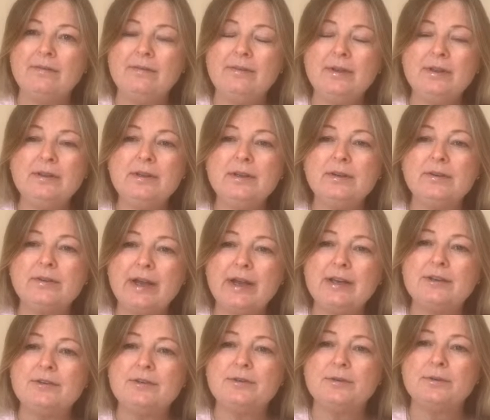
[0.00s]
Feel the
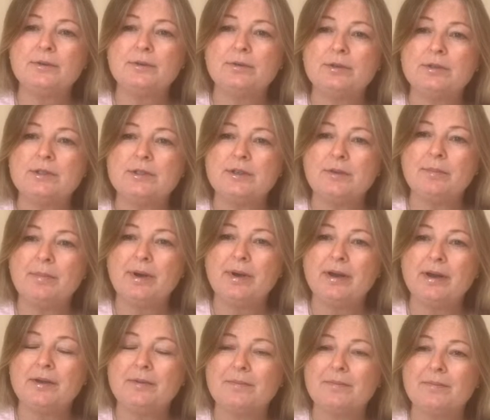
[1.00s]
gratitude towards your
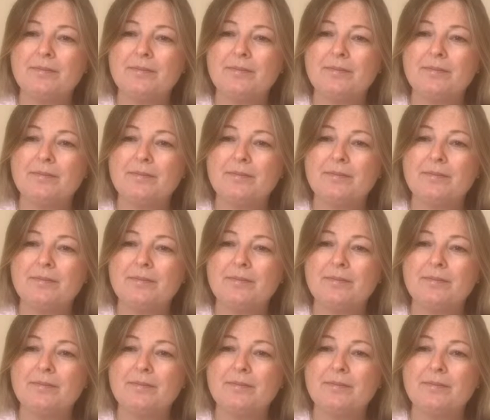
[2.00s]
body.